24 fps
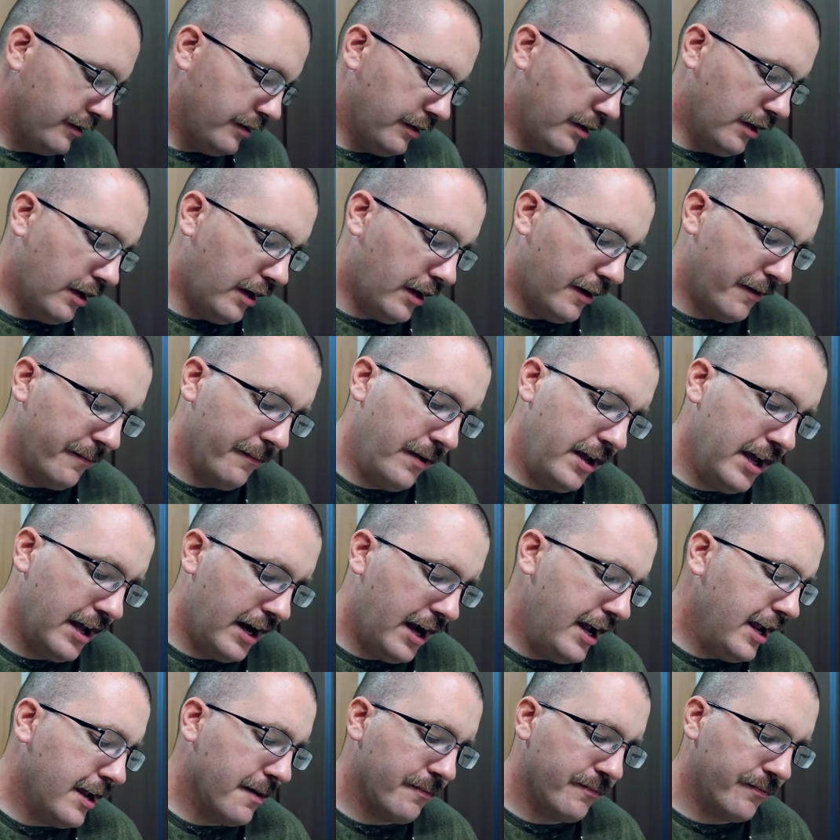Oh man,
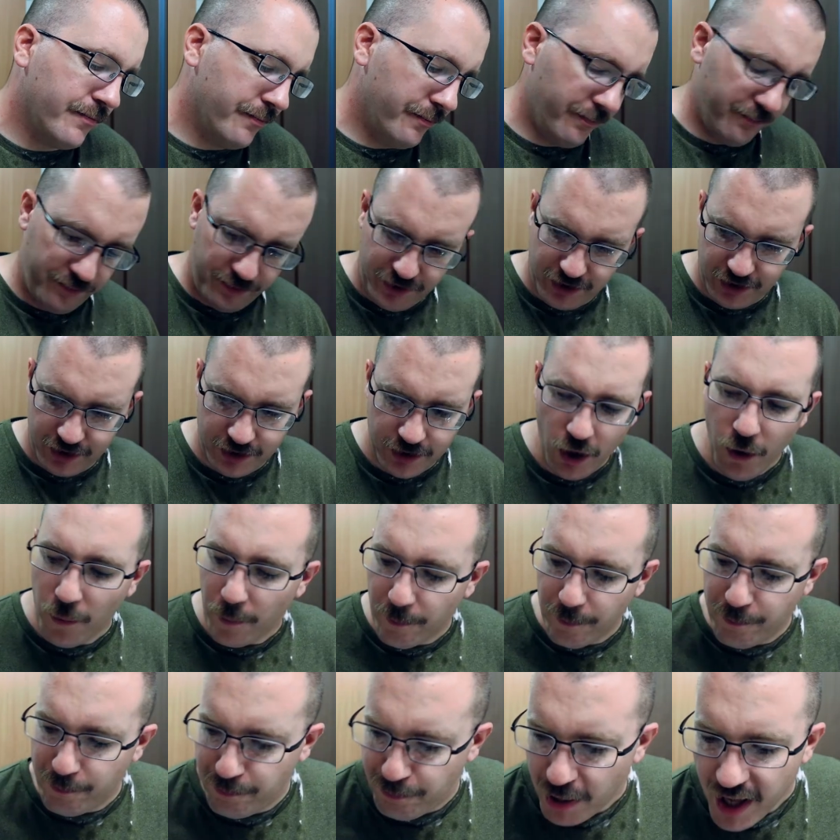I am
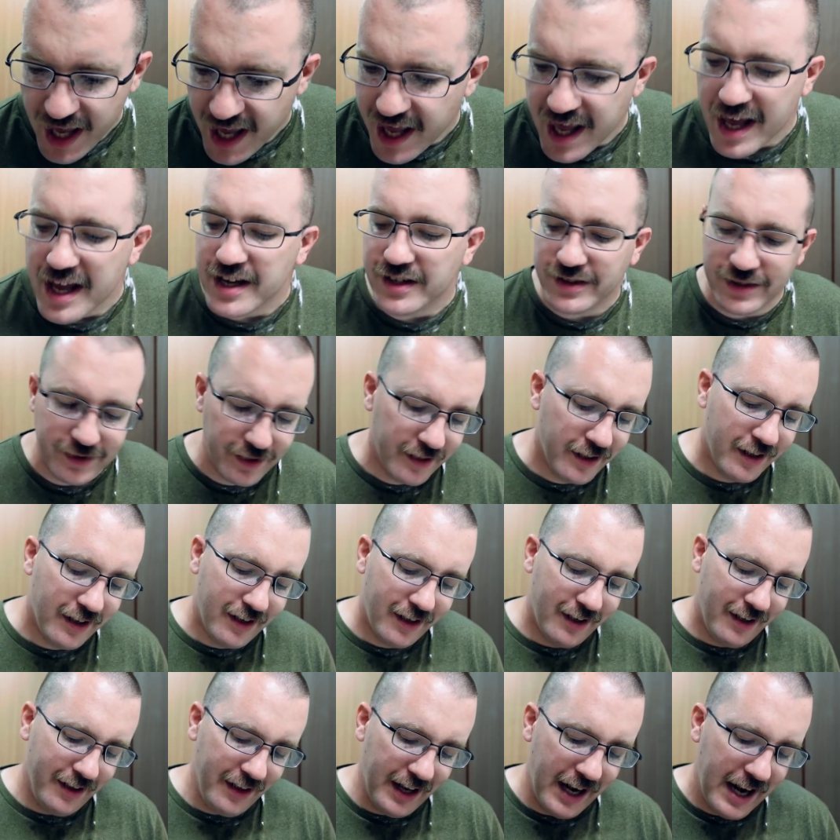so pissed
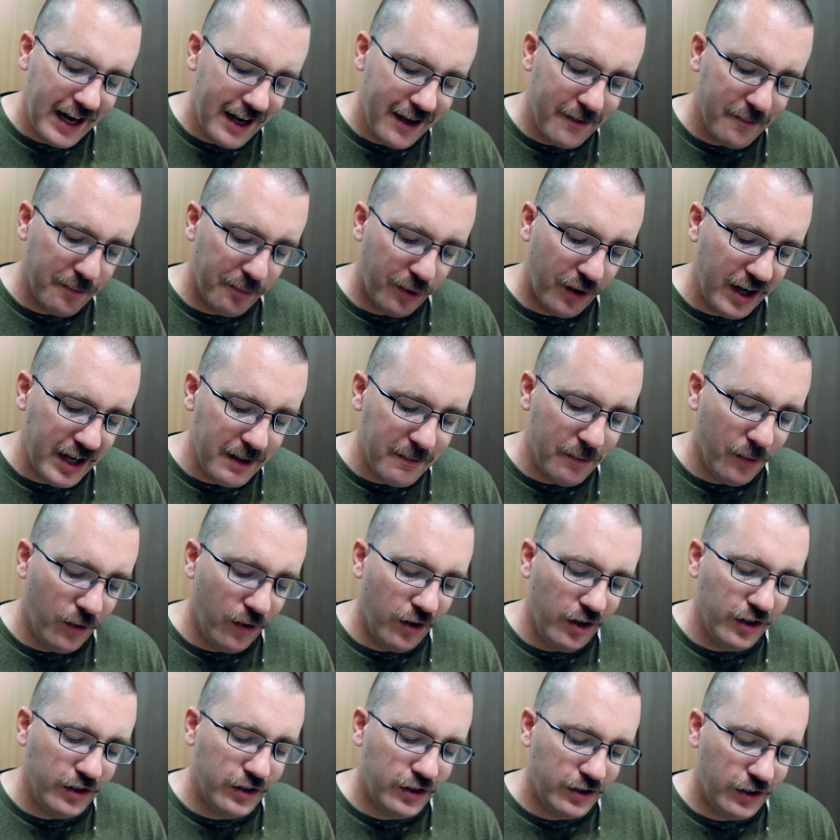that I didn't bring
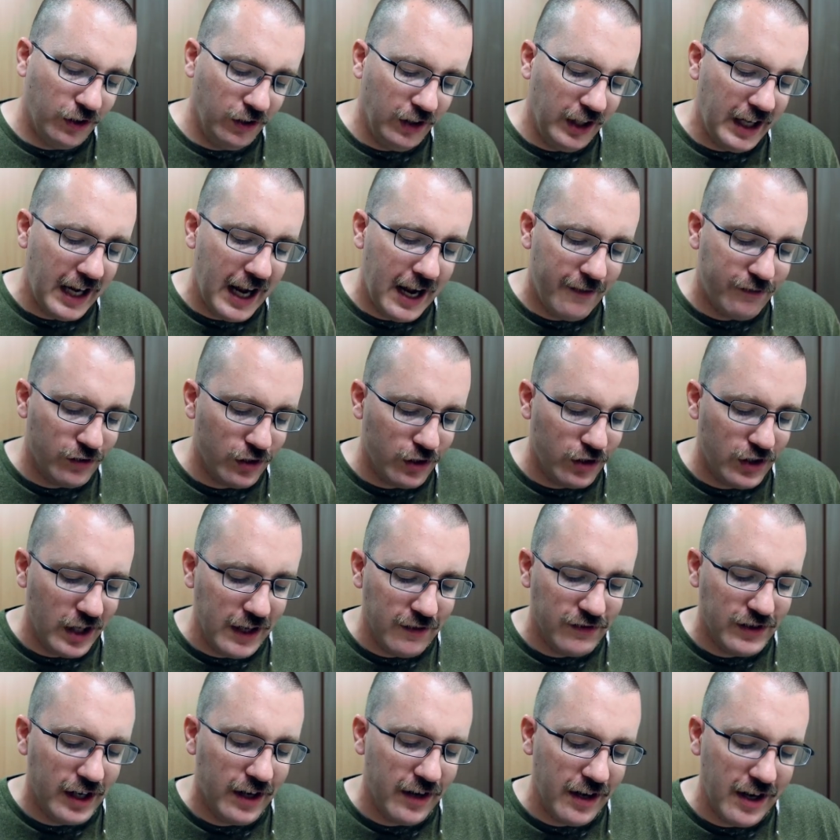more Stirling
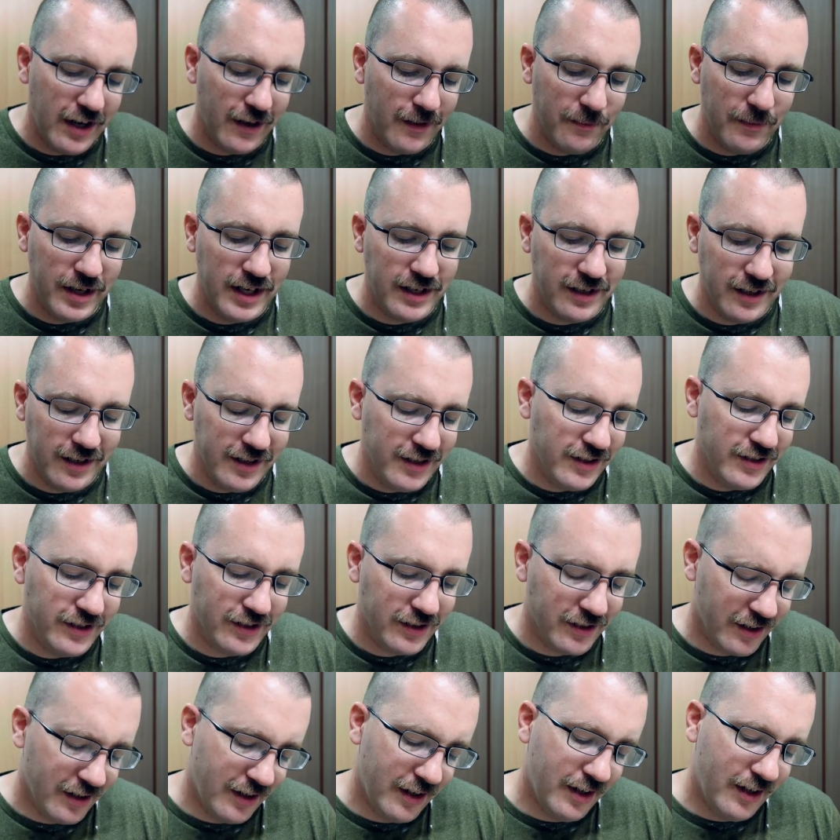aftershaves out here,
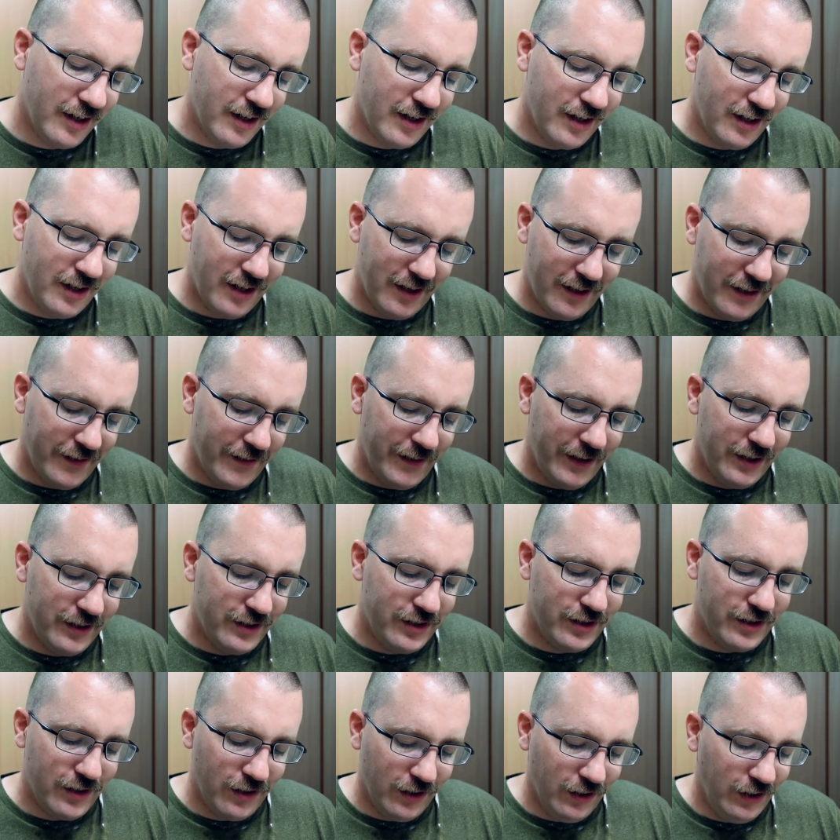because
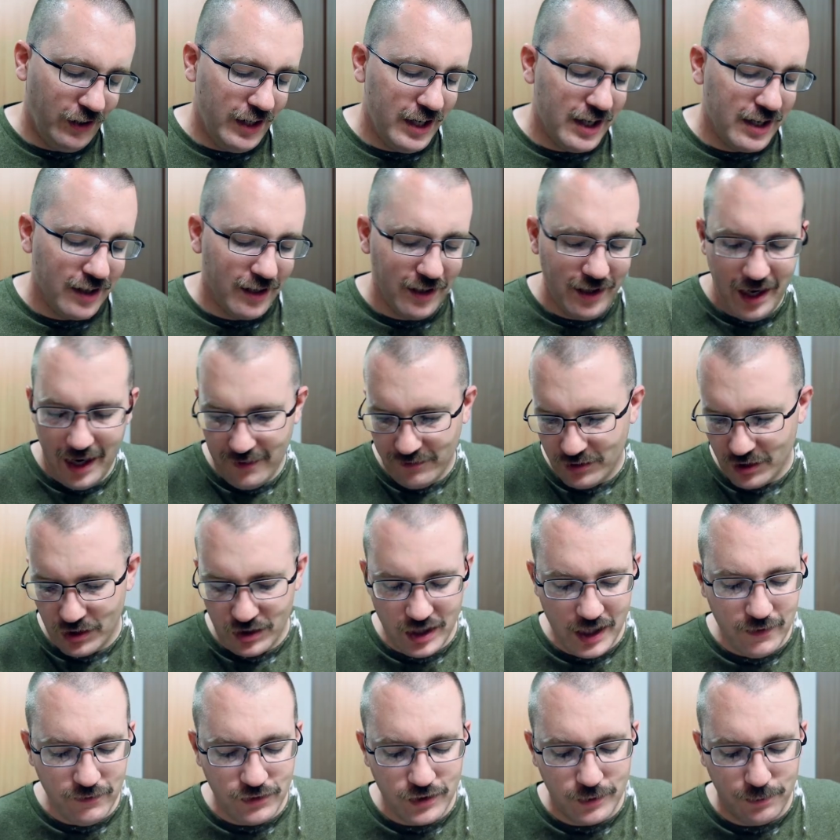Stirling
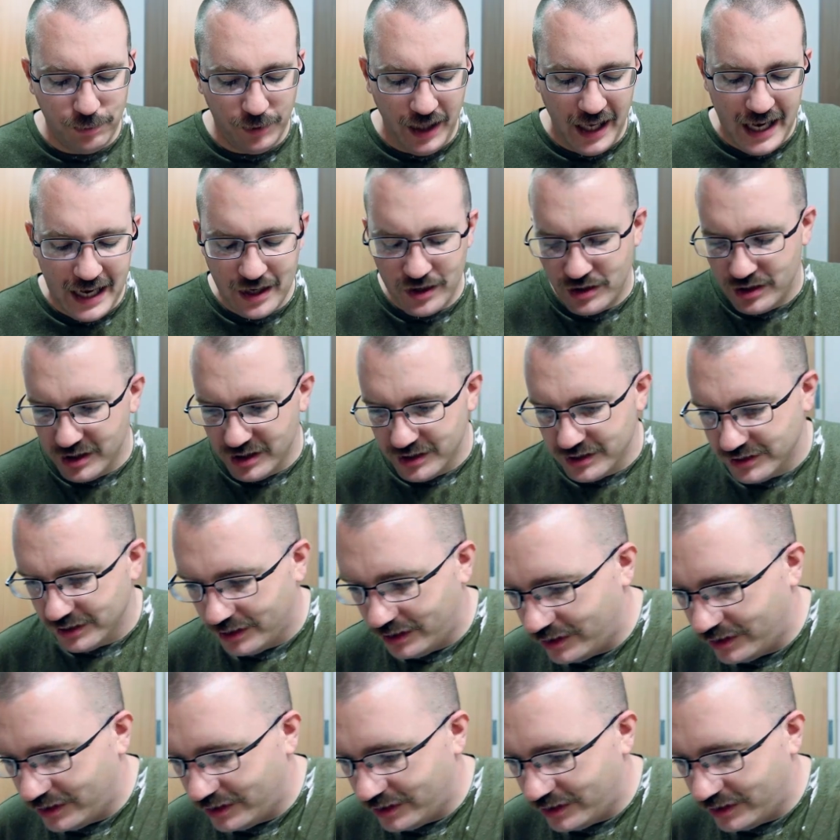aftershave splashes